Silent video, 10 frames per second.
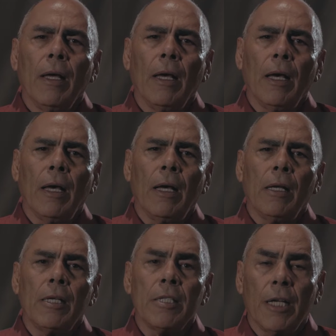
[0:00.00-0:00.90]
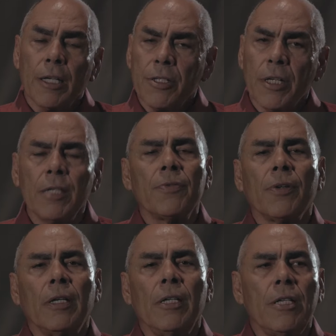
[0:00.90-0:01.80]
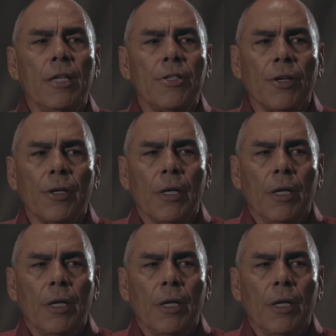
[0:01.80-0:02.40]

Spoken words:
And as an exercise for any teacher,